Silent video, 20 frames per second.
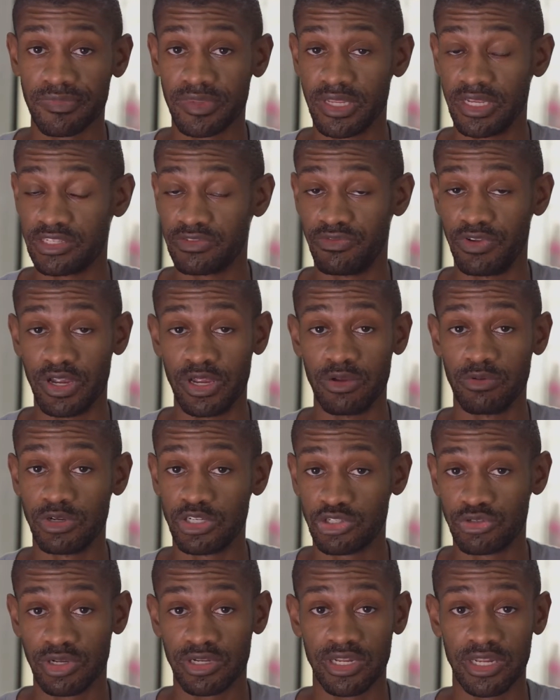it's very
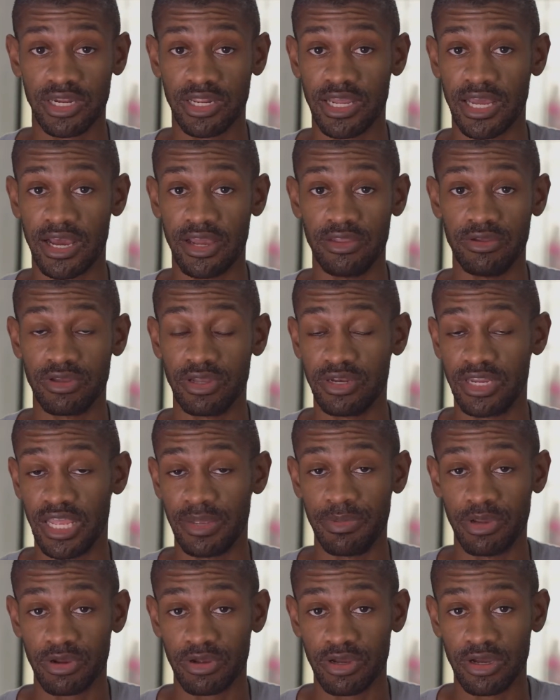restricted in how you can
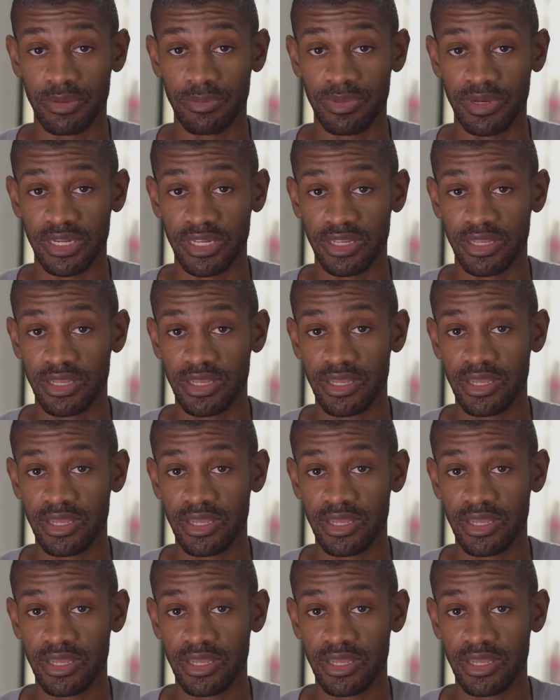name your company.